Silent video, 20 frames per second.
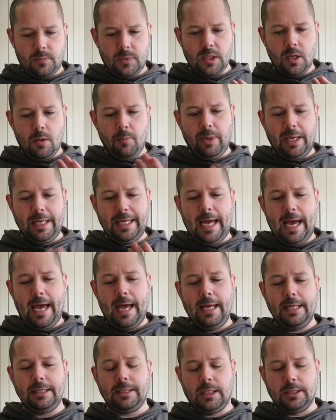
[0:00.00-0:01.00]
But yeah,
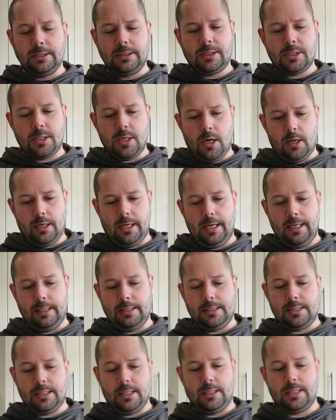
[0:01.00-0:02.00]
it does turn it
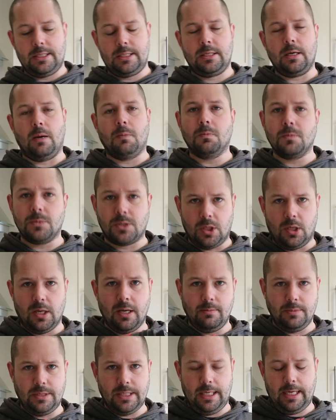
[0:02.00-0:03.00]
into,
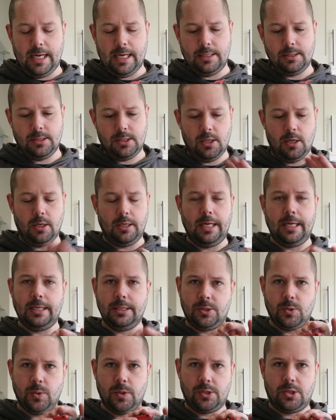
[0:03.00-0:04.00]
sometimes it can turn it
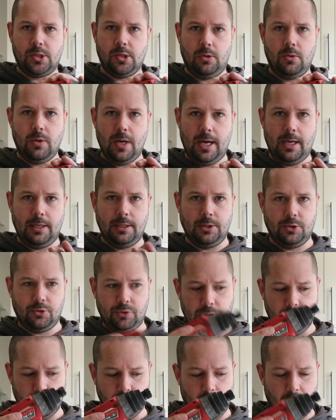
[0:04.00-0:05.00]
into a two-handed
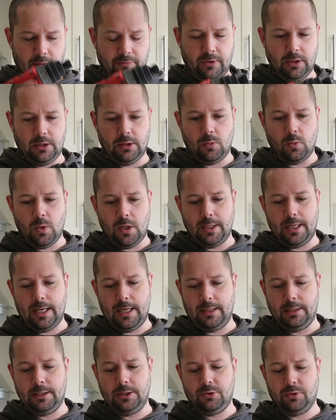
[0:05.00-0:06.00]
drill rather than a
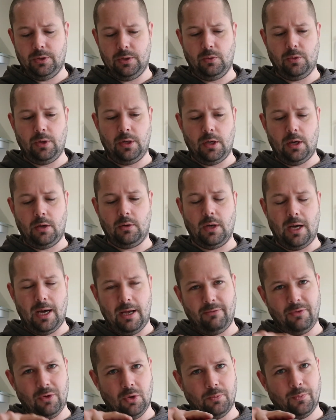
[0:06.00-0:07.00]
one-handed drill. You know, like
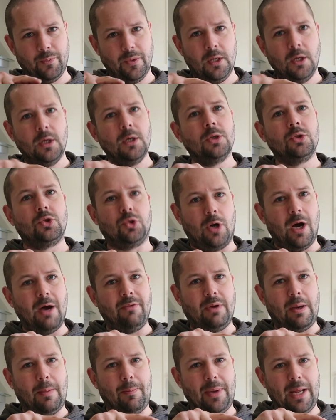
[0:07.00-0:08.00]
if you're
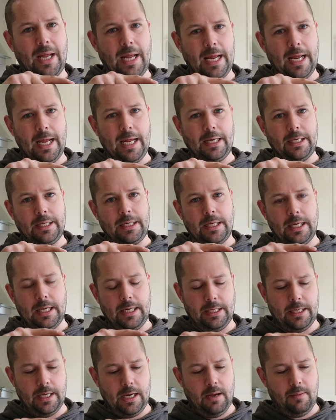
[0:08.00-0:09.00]
driving a bit in
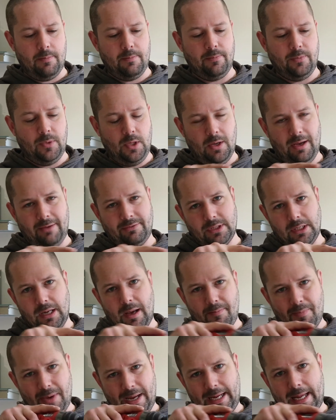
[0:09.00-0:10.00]
and you have to
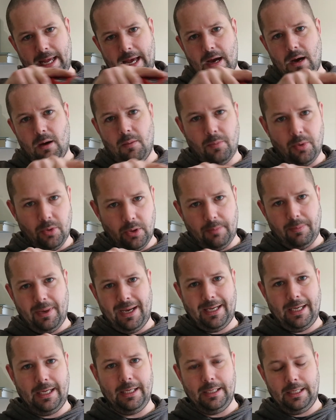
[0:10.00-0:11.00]
like back it out and put it
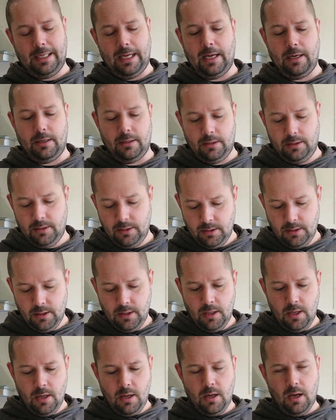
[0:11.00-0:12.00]
back in again.
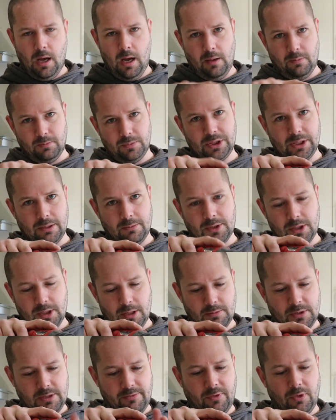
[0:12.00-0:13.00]

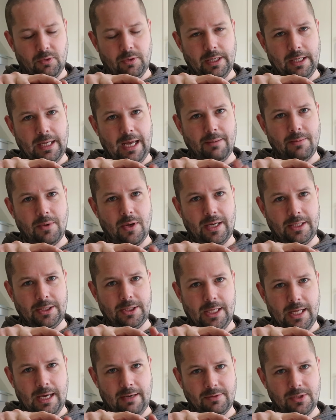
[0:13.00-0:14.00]
Sometimes if you're in a gap, you
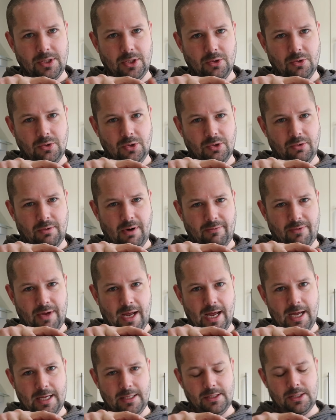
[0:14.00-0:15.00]
actually have to use your other
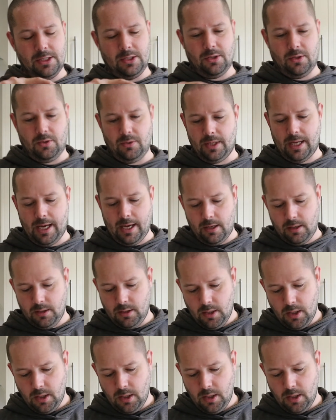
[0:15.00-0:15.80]
hand to do that,